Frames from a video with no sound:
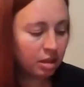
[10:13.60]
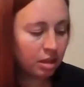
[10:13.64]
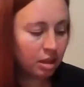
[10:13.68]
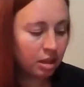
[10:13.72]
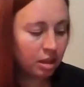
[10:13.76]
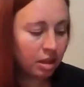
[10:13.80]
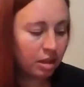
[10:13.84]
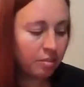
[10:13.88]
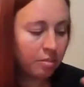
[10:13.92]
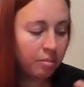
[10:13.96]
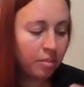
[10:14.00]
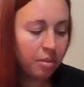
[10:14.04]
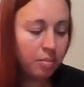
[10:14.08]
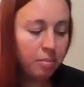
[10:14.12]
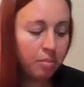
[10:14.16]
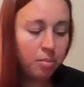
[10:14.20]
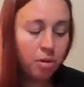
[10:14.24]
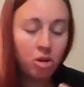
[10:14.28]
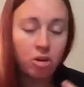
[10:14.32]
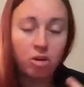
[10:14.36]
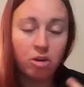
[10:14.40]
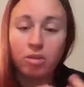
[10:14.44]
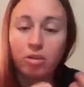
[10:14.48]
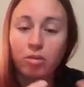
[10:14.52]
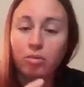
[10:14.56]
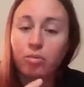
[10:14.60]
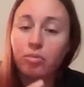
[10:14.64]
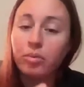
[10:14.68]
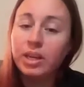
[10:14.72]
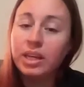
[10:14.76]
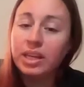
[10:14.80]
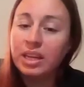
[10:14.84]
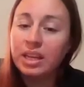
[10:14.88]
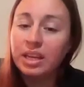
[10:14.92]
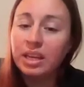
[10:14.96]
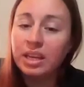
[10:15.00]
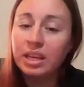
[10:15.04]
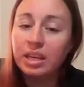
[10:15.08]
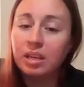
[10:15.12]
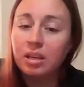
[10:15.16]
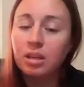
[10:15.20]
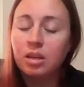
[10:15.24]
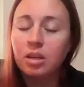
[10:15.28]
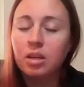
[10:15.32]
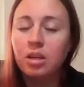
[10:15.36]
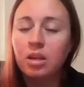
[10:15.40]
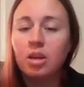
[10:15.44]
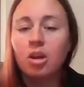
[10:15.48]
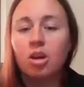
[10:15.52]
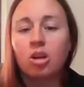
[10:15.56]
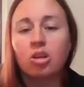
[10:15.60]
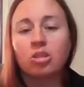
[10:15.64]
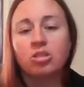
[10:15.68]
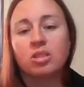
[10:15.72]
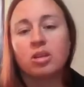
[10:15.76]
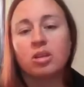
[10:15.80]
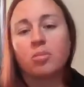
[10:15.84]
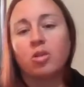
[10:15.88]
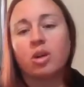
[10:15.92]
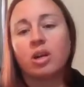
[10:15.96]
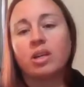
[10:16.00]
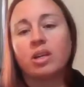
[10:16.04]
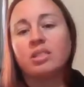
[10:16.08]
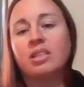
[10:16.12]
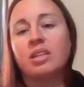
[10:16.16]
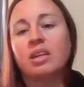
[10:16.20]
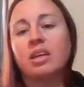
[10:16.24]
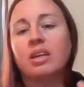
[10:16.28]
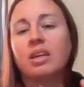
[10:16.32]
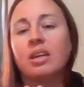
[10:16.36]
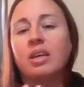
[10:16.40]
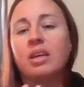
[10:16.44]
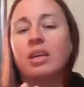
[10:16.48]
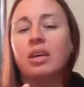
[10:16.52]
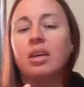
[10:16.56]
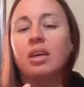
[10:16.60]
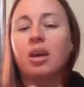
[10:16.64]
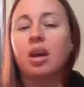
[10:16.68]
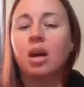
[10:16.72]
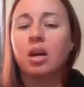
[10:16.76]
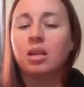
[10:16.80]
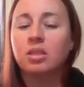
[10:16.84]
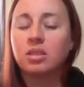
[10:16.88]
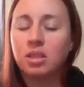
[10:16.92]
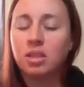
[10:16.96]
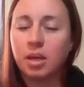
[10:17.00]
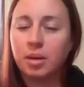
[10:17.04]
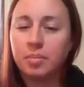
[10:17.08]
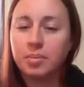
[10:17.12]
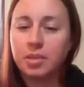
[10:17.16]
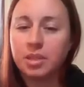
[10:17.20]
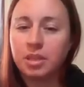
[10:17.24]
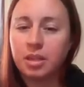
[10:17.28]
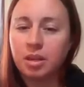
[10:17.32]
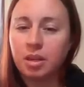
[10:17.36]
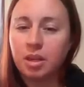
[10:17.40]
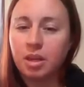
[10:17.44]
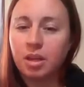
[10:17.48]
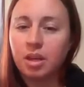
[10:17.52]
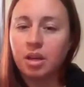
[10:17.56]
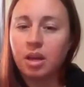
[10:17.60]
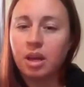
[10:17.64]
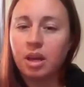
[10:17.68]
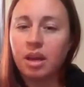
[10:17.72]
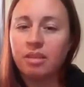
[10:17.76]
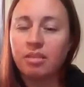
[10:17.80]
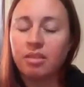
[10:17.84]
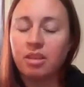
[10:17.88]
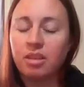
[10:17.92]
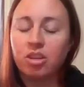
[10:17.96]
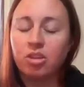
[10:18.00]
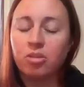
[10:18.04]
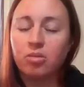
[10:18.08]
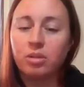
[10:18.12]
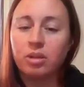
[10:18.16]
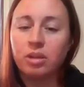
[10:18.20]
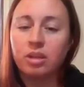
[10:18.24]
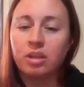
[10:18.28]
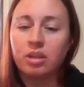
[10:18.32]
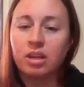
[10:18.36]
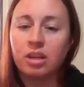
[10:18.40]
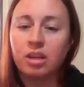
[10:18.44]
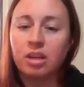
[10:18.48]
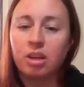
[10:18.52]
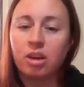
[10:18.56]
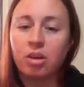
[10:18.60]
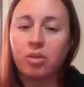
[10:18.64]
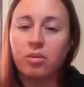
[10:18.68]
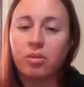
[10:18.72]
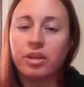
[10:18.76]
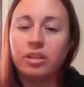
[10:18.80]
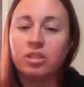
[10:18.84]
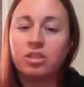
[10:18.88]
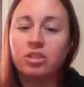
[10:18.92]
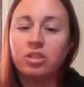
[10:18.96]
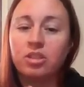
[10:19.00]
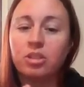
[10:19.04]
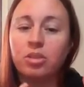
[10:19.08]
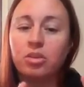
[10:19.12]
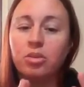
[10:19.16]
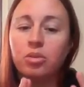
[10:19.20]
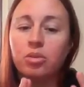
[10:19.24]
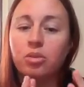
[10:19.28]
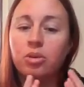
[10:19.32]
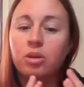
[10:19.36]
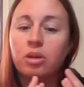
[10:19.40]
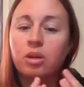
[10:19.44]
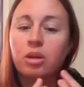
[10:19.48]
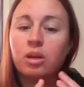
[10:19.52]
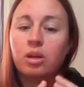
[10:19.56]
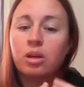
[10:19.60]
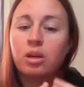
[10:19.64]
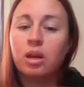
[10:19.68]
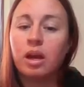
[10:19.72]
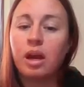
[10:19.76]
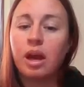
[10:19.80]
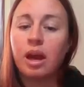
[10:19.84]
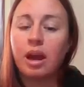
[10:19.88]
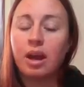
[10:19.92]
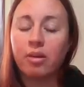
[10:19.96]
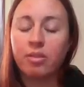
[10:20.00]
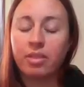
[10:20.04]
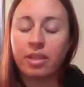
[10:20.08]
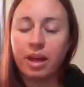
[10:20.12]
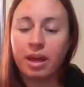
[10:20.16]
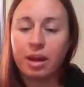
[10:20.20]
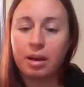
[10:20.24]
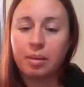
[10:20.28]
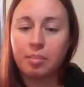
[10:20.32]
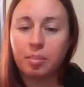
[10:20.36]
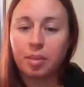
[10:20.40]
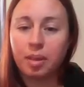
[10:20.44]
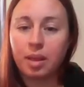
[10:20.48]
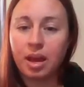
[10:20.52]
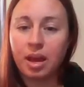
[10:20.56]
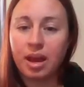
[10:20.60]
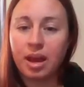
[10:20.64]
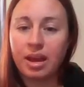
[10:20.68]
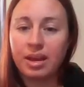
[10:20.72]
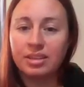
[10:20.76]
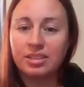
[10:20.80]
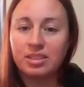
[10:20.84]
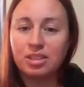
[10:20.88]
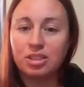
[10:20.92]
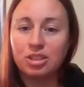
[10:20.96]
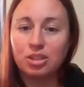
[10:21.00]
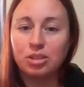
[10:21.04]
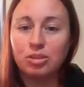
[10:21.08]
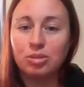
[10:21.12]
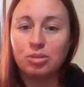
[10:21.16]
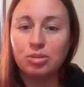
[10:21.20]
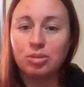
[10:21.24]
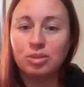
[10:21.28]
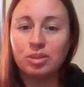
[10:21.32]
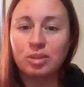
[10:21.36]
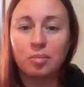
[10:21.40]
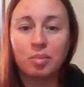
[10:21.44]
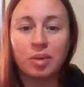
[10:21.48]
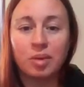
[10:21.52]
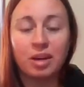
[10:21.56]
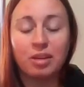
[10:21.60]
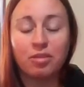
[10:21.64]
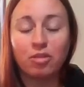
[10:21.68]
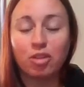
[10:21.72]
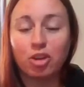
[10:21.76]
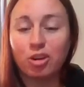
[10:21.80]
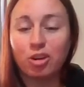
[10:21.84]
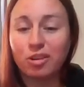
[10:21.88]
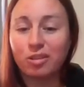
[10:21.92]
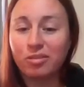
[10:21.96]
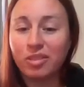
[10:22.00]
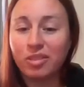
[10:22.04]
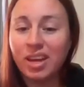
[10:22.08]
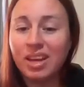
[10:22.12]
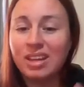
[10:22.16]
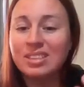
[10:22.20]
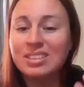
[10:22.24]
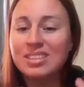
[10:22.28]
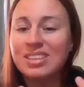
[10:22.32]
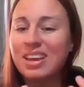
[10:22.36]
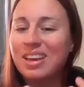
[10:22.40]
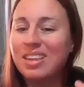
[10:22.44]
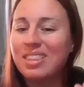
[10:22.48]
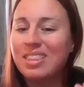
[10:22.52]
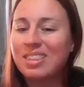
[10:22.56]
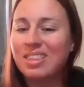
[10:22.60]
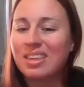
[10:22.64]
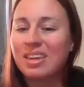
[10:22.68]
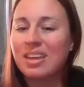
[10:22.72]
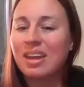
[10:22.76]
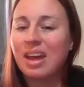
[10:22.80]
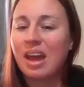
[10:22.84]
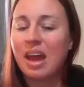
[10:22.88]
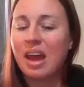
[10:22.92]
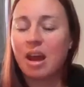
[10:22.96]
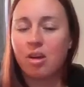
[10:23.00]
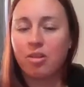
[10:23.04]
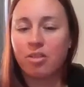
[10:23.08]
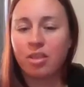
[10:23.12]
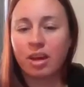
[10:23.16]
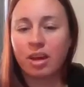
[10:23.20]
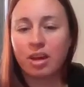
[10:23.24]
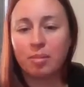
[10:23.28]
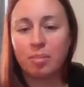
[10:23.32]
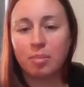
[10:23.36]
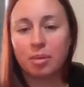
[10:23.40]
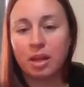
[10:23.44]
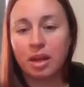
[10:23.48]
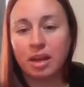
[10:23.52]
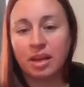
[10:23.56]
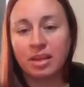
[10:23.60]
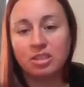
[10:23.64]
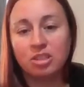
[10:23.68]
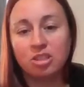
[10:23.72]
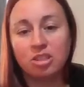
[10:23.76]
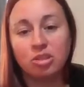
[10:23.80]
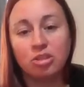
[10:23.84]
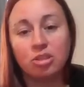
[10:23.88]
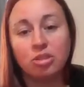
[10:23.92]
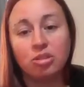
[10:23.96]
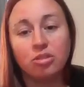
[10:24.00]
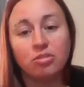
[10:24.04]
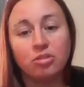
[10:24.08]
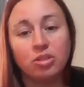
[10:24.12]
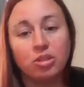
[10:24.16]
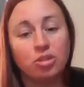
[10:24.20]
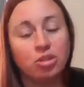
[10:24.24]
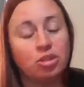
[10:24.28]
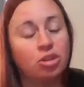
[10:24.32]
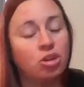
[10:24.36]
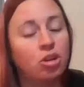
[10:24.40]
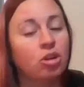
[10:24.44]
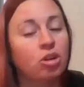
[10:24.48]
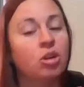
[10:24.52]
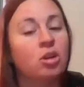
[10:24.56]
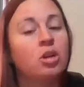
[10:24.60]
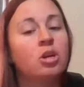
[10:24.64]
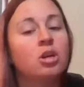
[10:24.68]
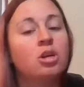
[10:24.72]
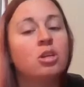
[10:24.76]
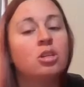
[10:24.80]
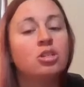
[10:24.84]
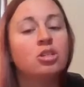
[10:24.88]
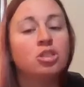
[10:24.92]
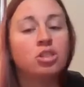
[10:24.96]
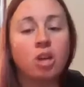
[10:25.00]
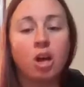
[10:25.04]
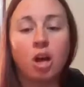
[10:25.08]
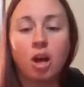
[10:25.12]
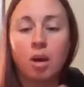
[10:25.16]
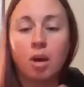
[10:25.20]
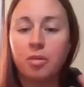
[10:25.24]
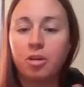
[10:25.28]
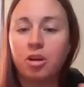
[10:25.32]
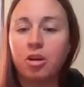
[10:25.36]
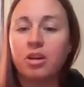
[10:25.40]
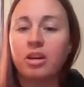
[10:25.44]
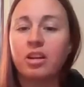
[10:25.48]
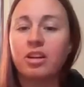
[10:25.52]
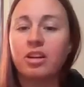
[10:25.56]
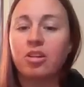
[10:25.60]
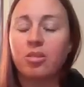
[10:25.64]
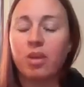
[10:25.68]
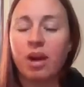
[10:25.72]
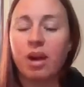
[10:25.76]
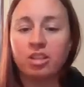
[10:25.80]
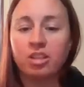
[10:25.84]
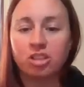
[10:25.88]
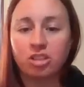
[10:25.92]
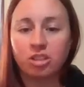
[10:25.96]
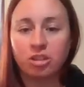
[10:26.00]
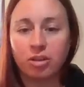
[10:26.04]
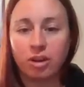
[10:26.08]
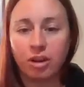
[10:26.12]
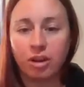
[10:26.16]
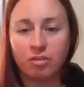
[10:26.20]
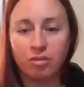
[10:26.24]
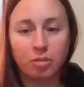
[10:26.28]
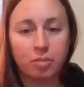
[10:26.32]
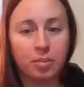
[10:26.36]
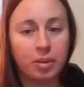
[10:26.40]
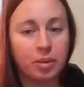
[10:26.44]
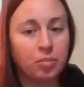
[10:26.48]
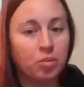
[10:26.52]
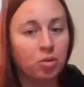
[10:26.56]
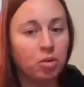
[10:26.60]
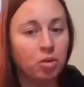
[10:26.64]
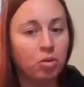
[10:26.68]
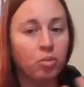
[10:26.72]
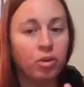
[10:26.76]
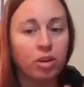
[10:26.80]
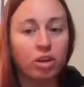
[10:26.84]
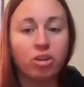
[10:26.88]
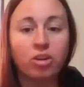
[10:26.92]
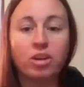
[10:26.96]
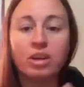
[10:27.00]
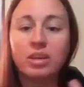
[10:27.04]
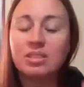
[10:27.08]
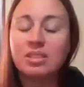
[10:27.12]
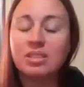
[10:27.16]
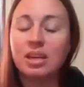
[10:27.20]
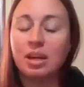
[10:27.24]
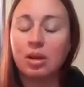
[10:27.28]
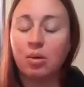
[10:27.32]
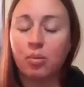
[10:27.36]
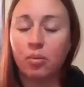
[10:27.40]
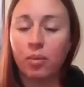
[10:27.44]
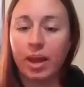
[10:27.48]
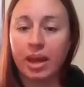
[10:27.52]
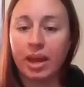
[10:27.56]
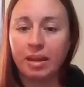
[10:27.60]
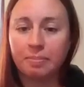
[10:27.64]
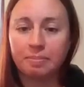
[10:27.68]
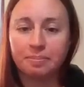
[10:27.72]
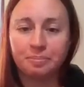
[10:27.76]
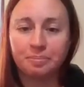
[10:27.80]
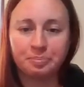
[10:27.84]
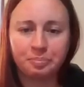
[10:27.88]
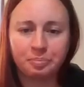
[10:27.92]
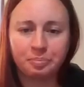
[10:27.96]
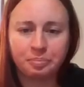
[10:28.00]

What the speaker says: part of the reading or summarizing a key concept. And then you're really going to go into how that applies to some kind of current event, and then how that applies to your future job or an interaction you have with people, or what you're going to take away.